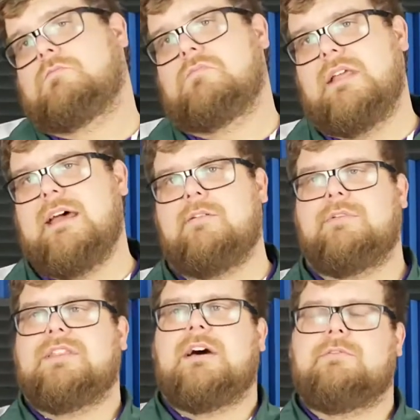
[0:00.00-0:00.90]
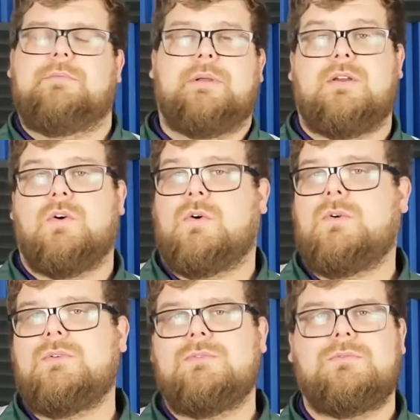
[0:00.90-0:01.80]
Yeah, we thought it would be
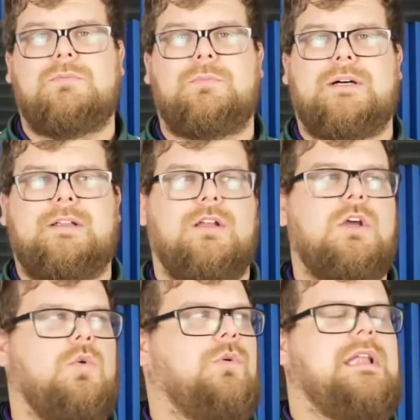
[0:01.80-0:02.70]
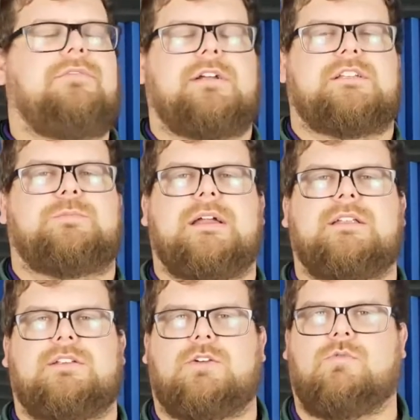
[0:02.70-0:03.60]
cool, but we never
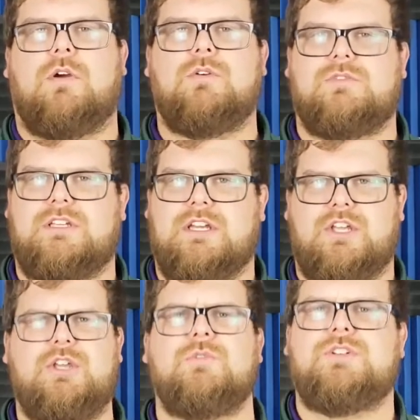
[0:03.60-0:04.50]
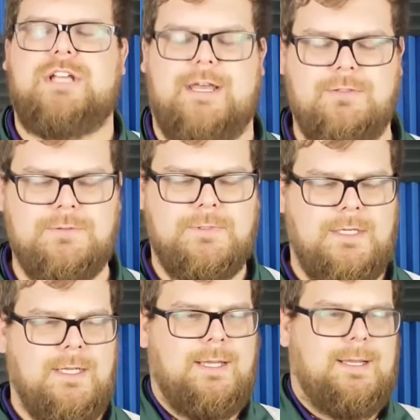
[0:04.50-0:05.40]
expected to grow to a huge channel.
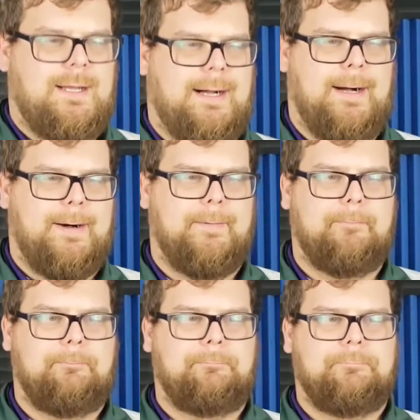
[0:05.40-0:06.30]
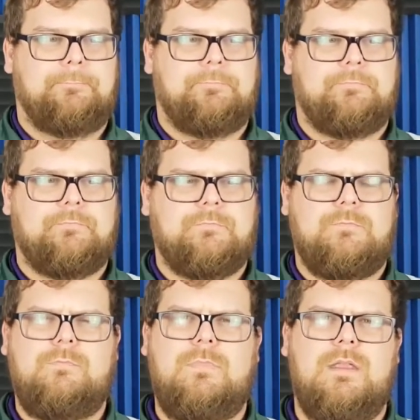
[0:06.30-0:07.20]
But
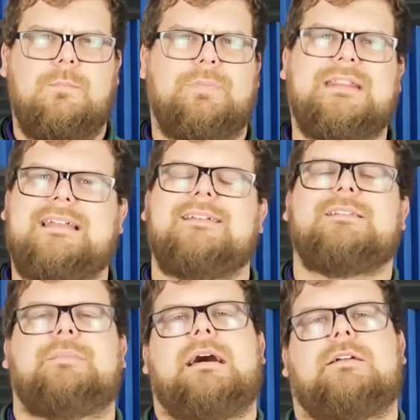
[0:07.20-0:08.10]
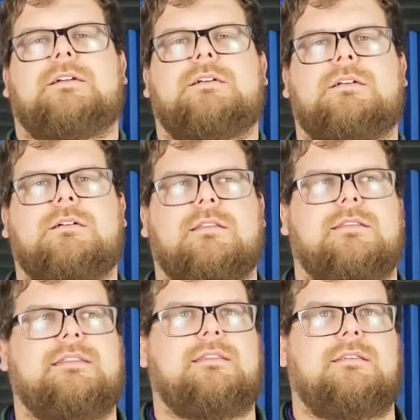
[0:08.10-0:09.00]
that doesn't matter.
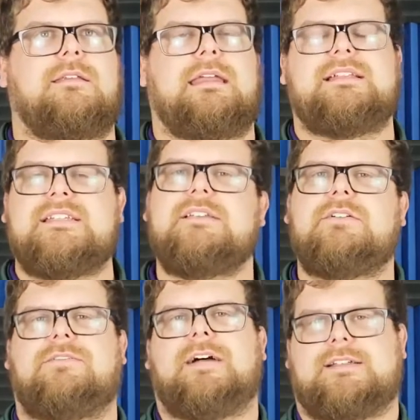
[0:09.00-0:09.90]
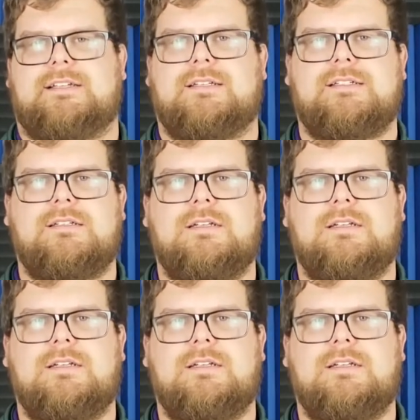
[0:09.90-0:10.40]
It still affects us.